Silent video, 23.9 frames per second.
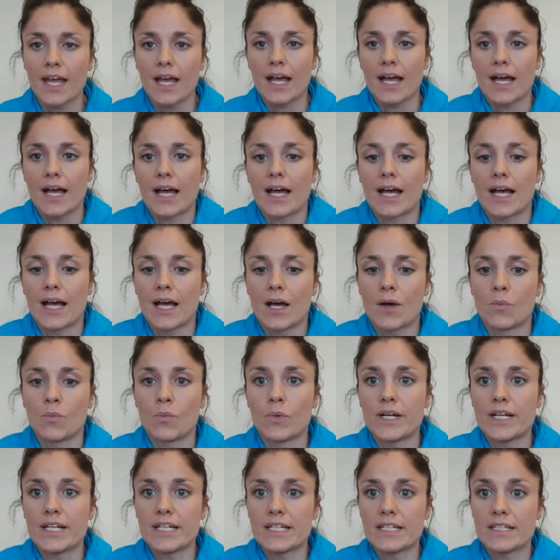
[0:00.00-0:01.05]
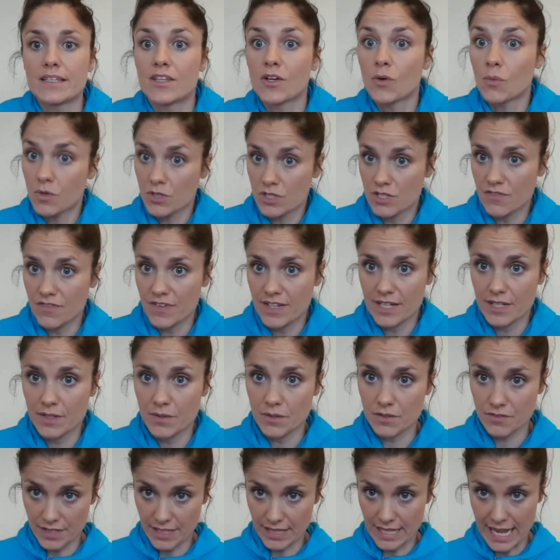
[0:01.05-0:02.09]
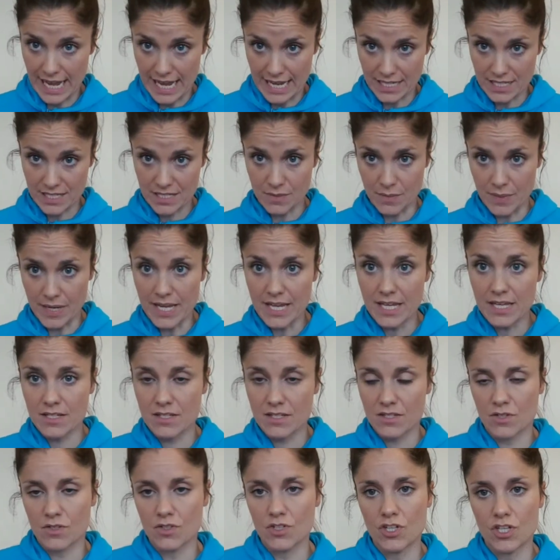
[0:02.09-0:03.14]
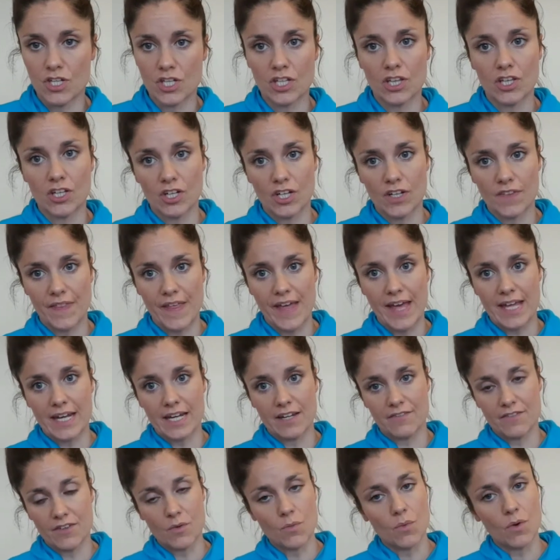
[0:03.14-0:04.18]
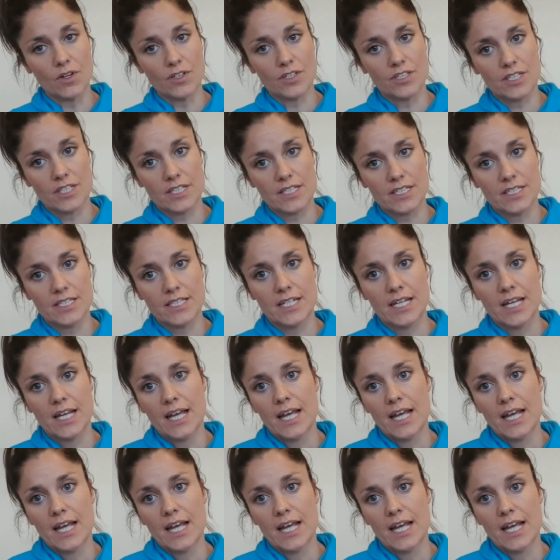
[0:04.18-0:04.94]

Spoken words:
There was a video of it last week, so you could look at that if you wanted.